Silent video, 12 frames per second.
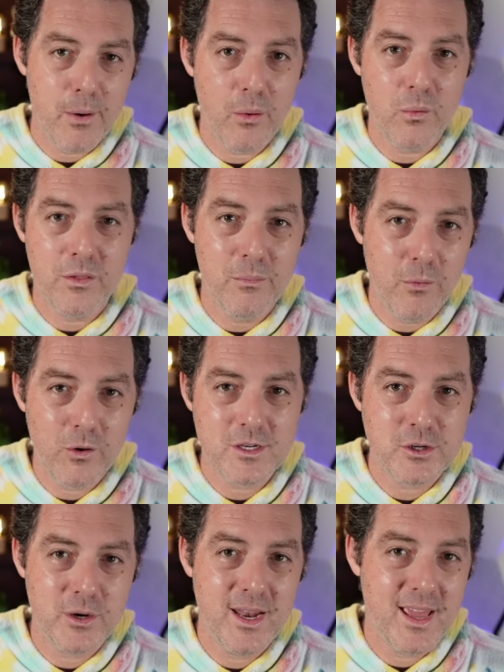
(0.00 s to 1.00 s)
But with more
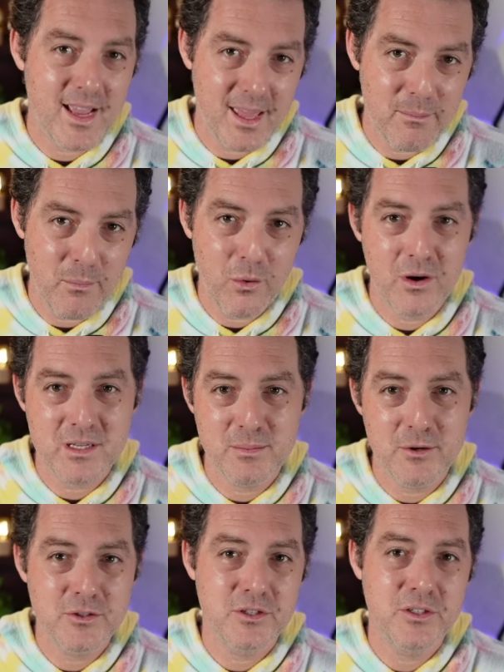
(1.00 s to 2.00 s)
training and more
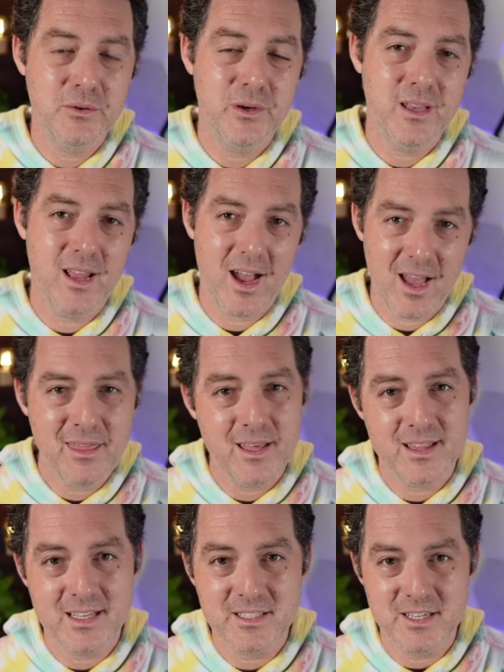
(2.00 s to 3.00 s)
exposure to it, I
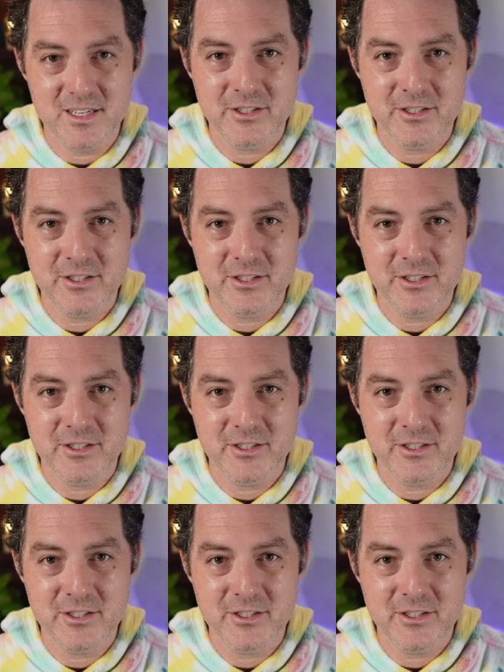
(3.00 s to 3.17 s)
think that's gonna